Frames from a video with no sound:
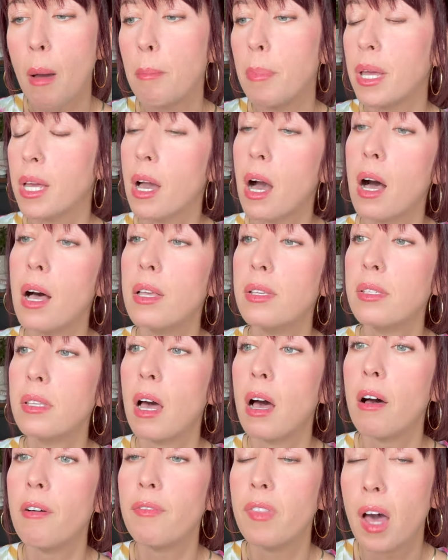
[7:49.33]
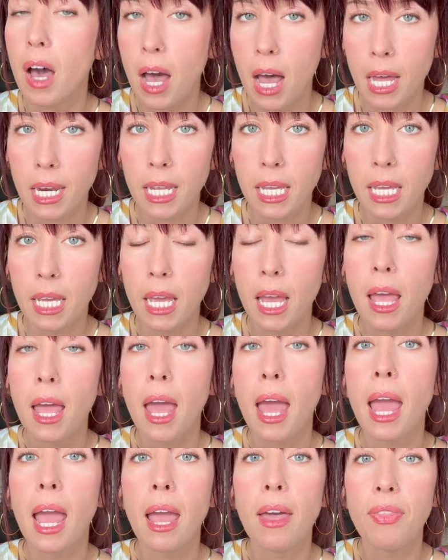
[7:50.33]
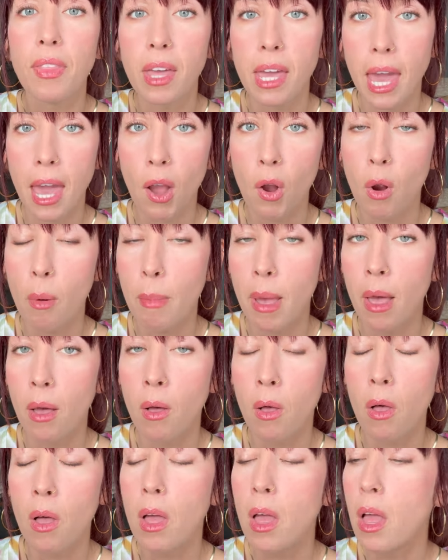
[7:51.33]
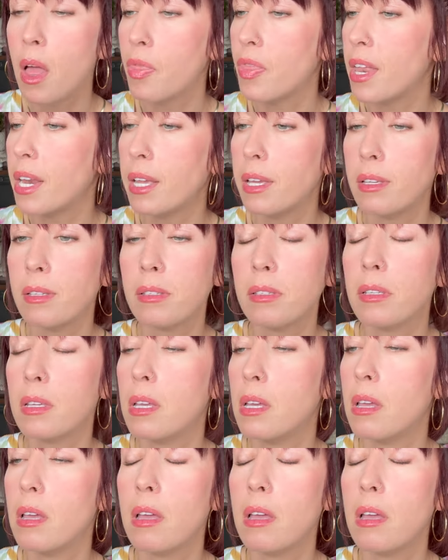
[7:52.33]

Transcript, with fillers: because of the honey and the caramel that is